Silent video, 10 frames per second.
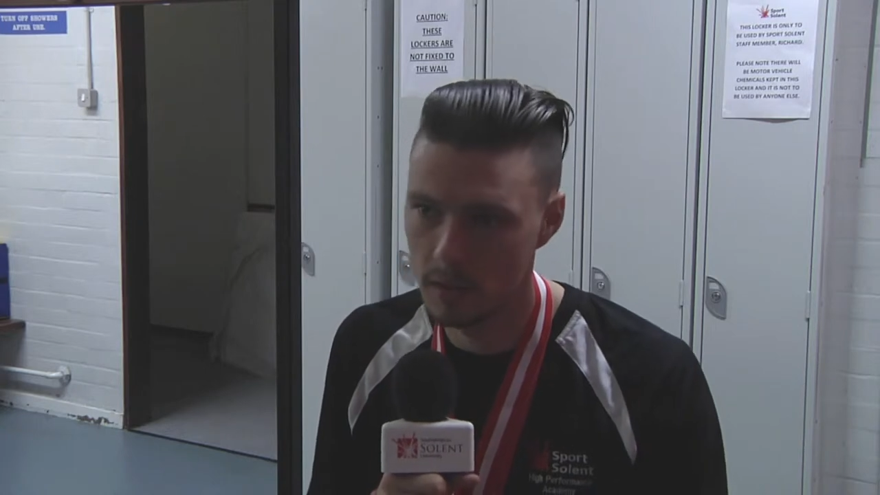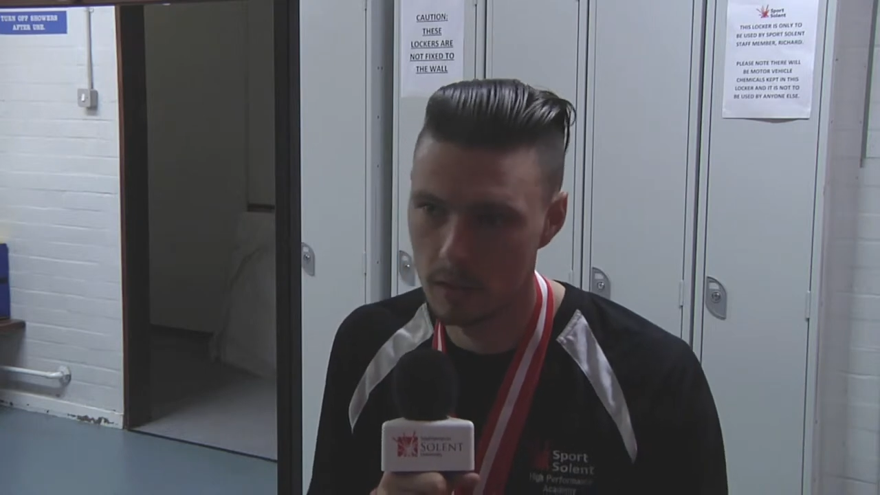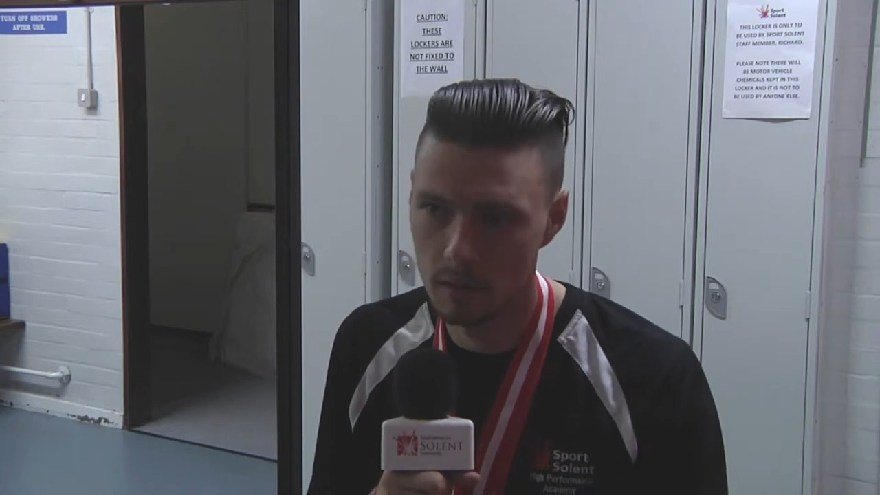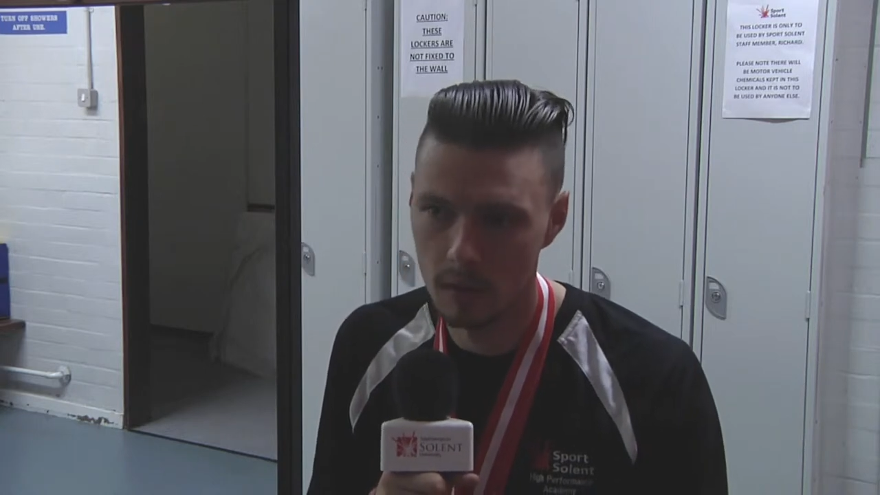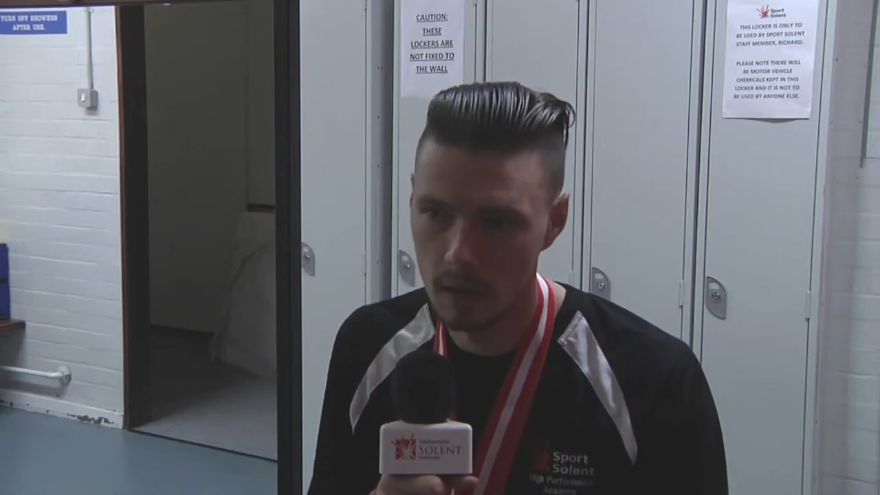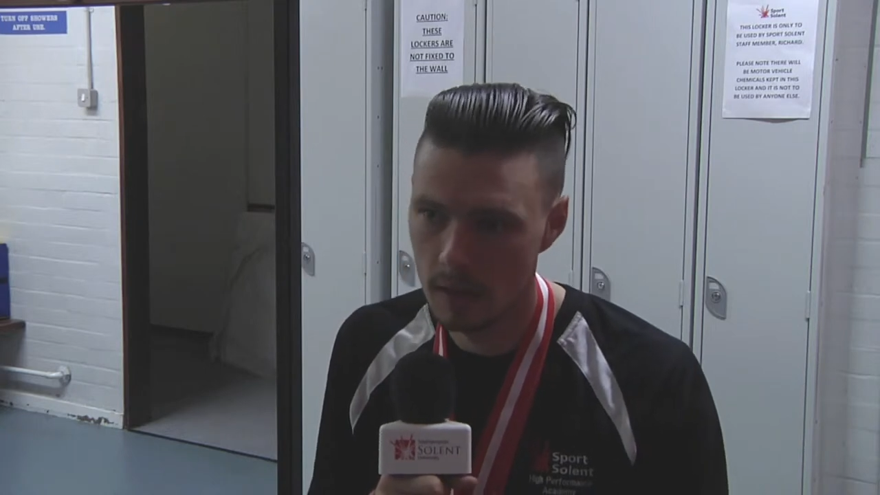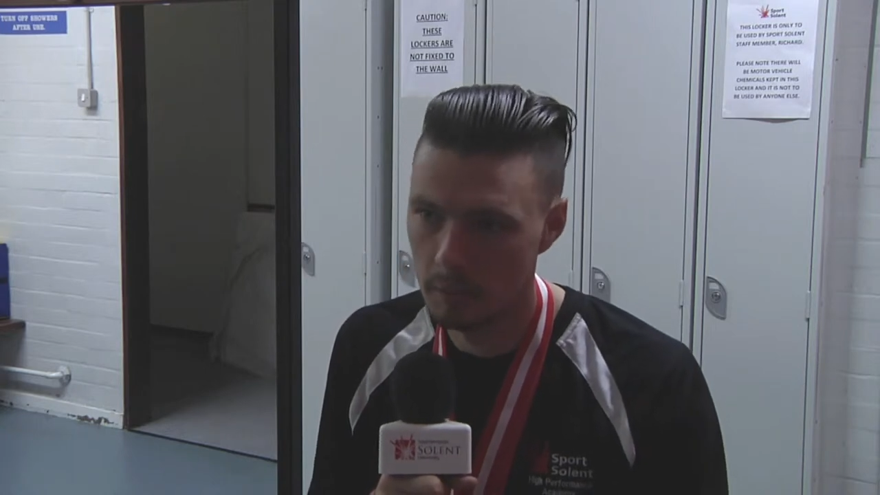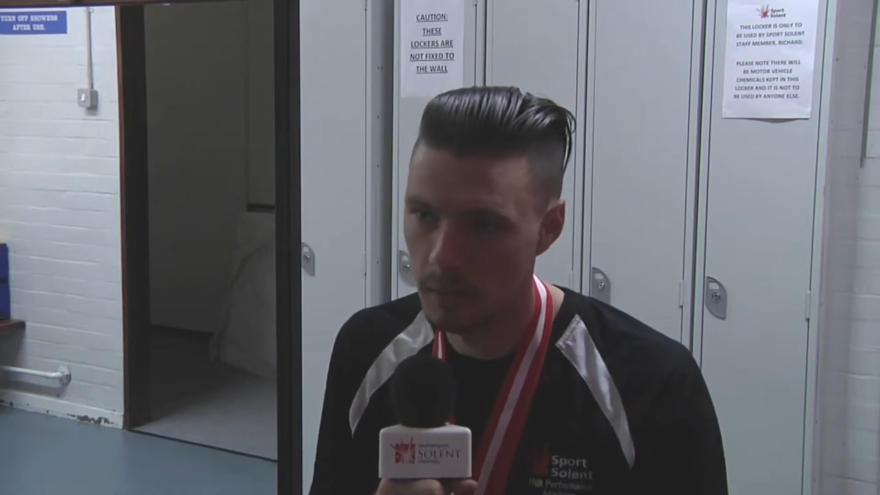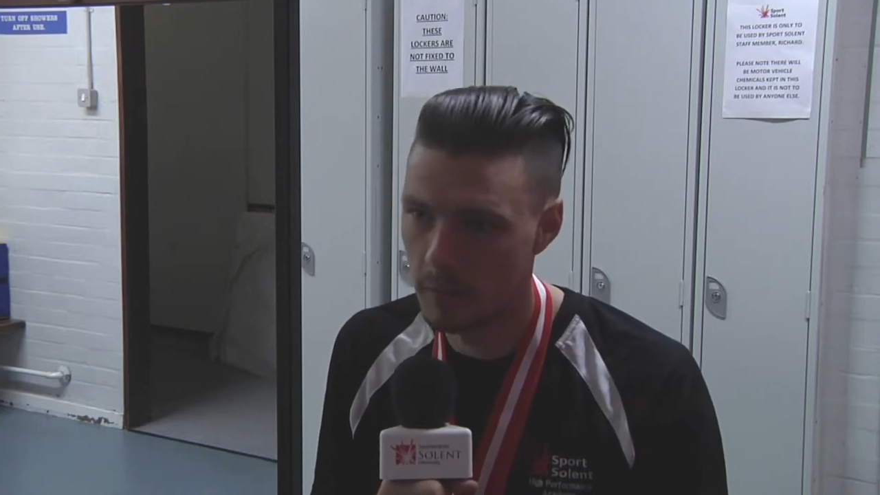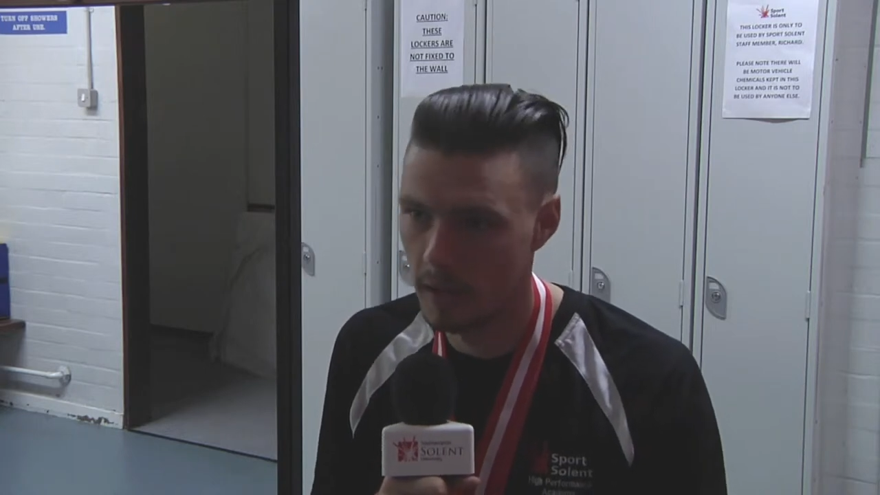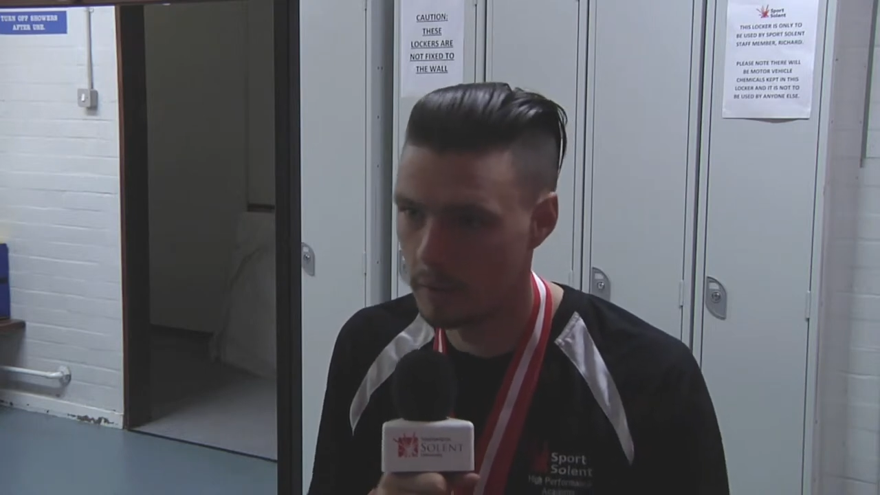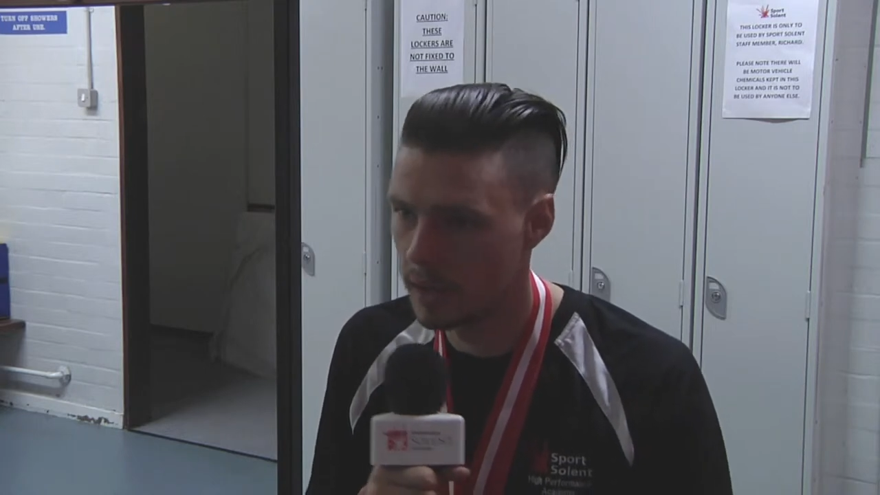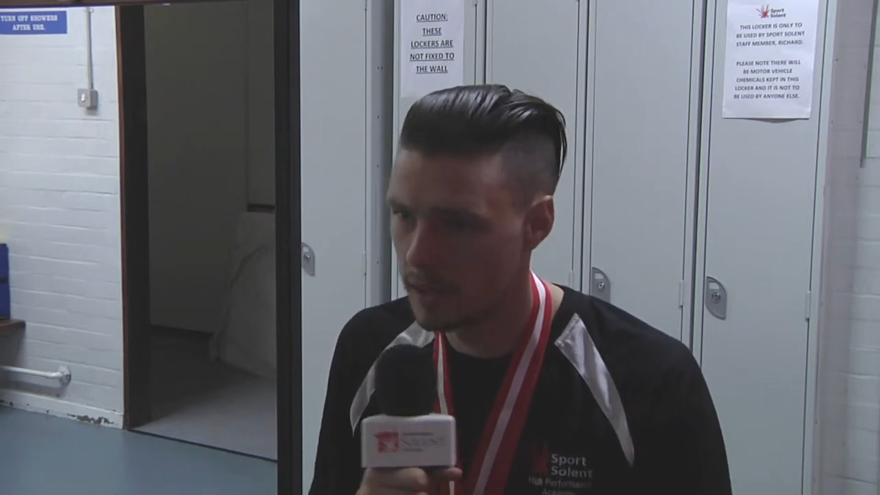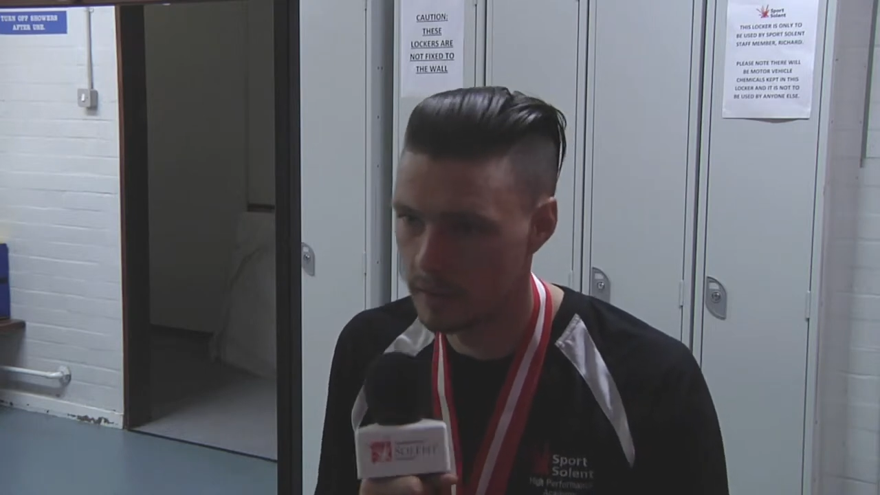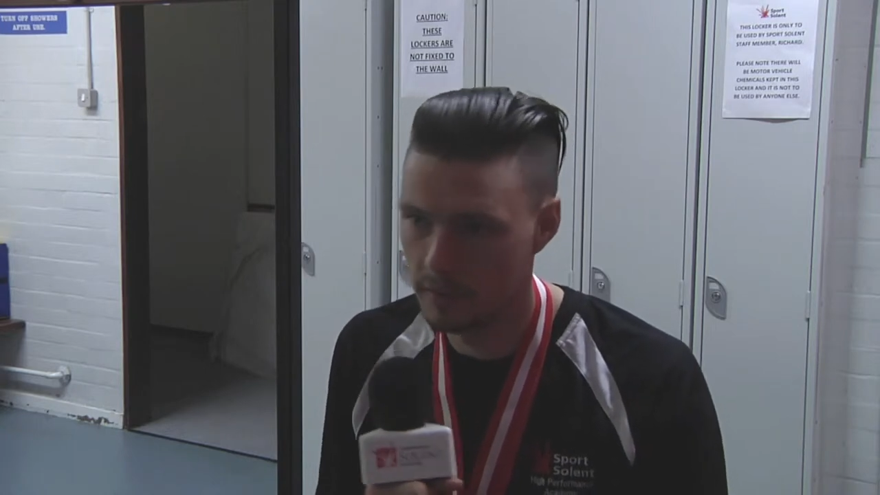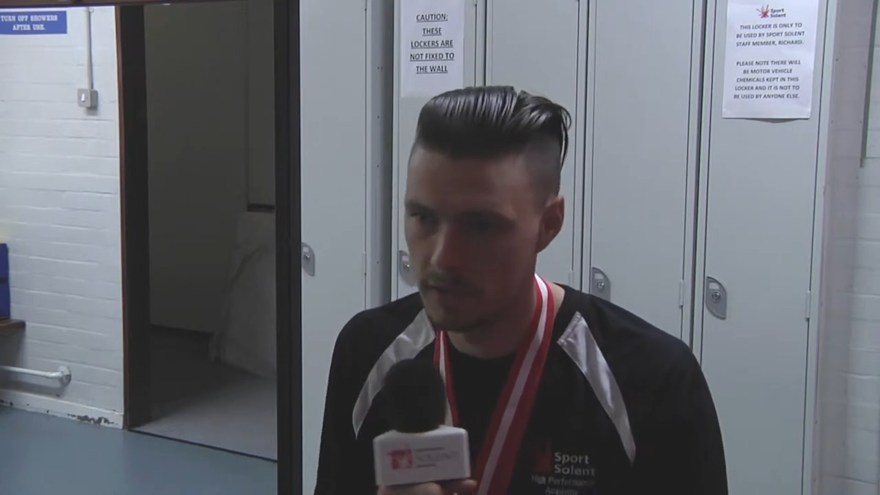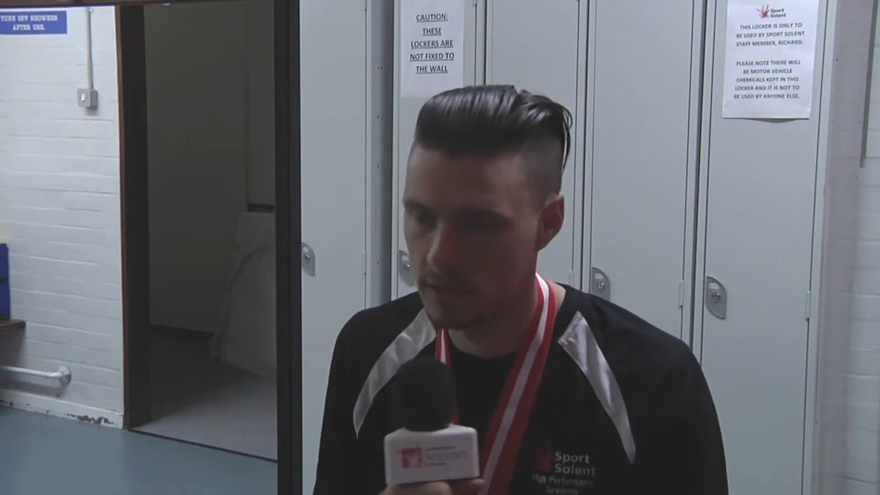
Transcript: So me being able to live,